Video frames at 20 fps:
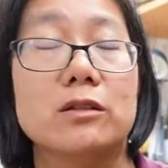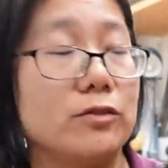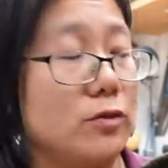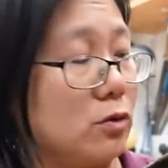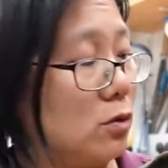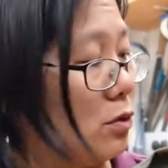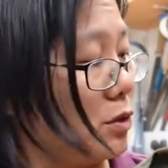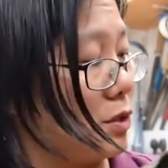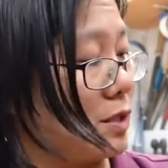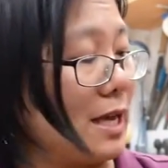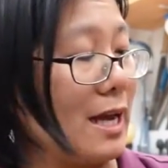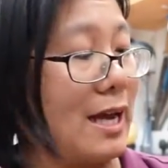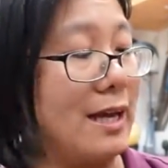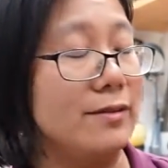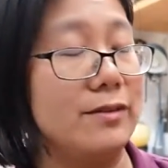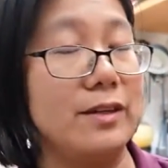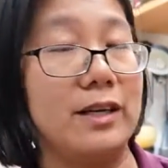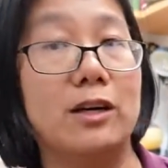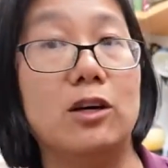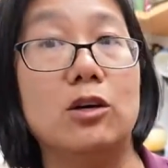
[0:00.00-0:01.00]
of course,
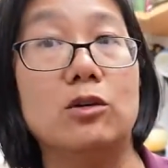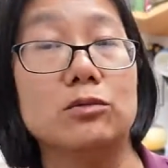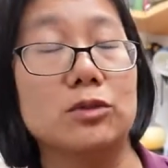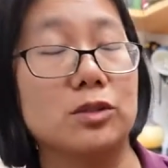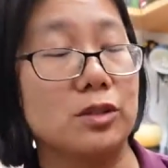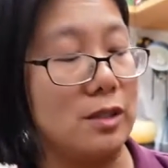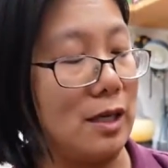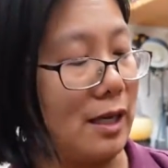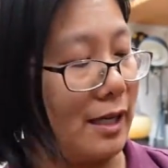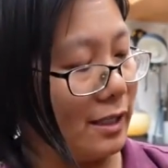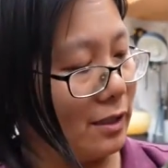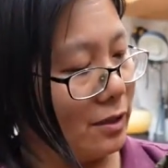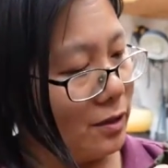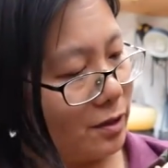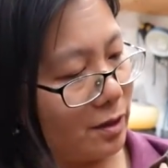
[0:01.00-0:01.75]
had their own style.